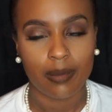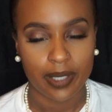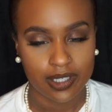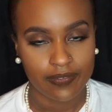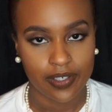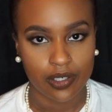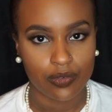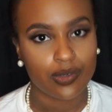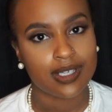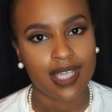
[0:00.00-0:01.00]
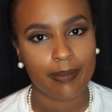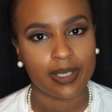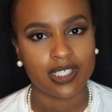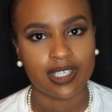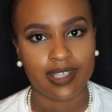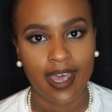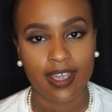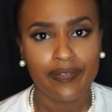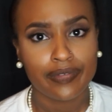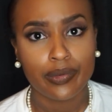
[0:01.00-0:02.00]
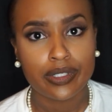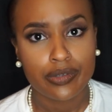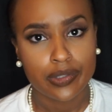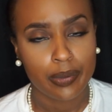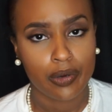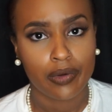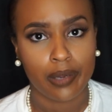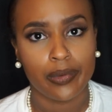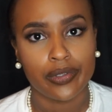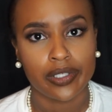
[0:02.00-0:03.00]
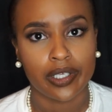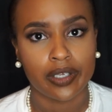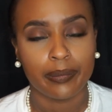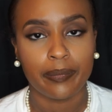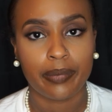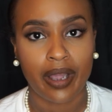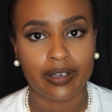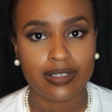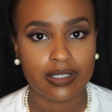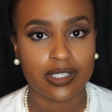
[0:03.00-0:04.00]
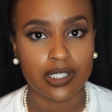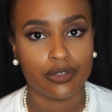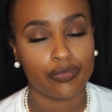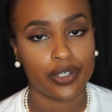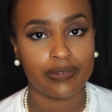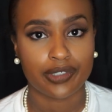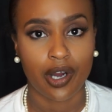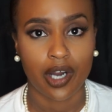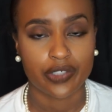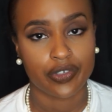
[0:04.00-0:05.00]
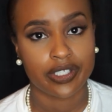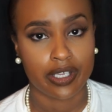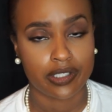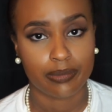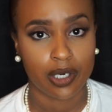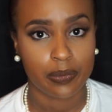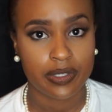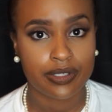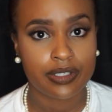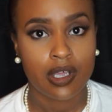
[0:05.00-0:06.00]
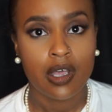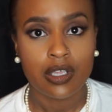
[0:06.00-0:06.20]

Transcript: In the video, of course, I mentioned that Influenster is a program where you can get products sent to you free of charge for testing purposes.